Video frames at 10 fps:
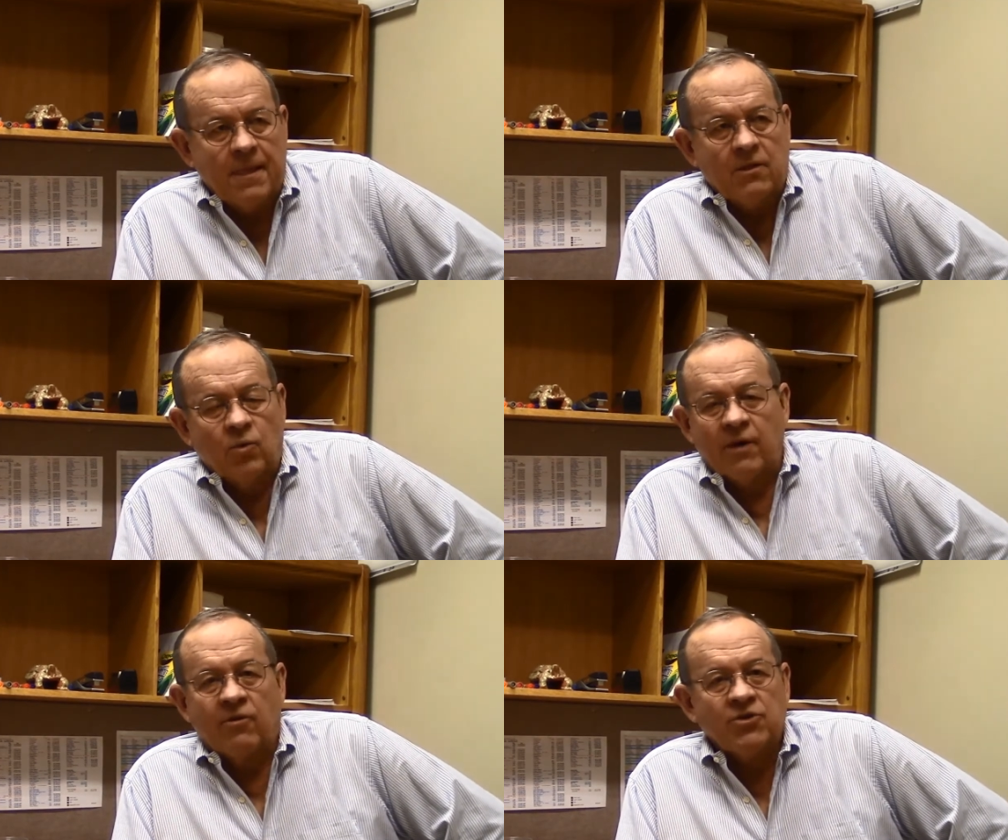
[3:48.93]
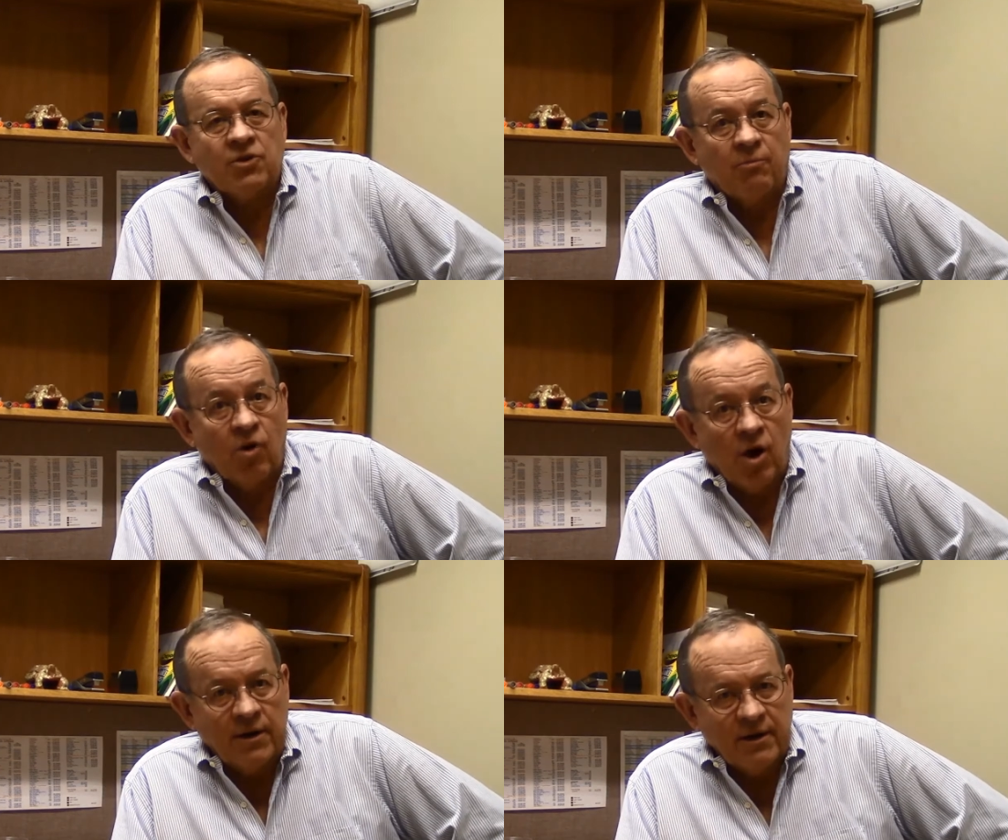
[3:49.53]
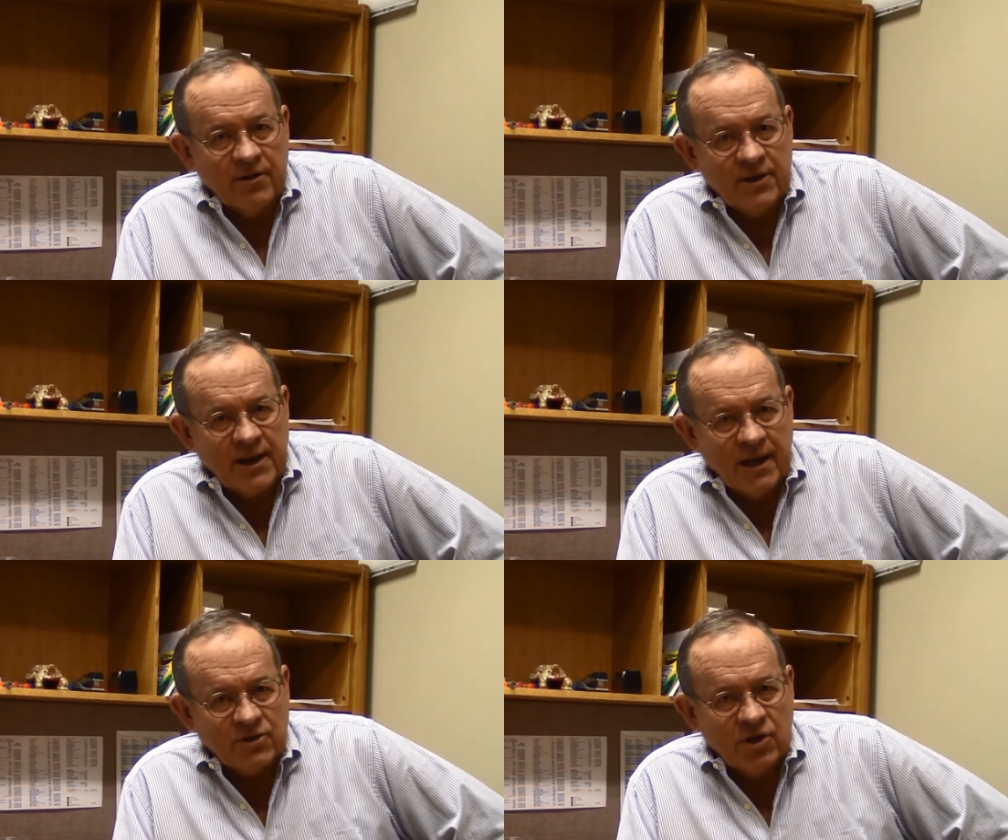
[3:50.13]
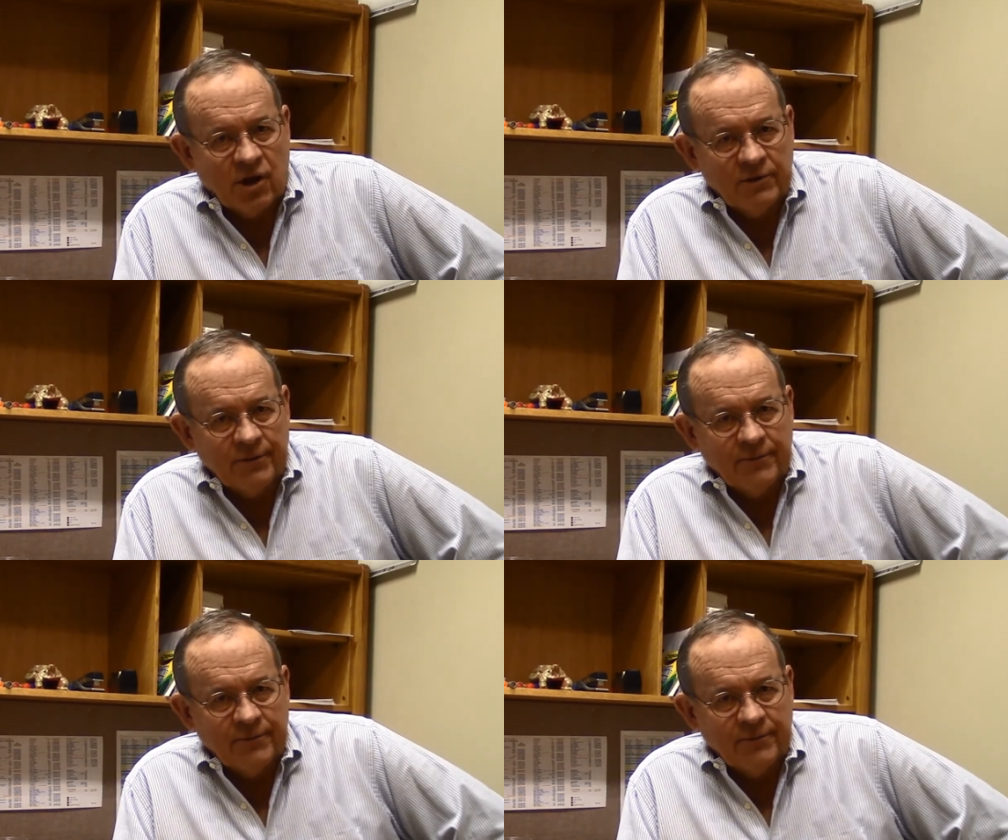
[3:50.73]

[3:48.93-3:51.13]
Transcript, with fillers: We have also broadened the tax code.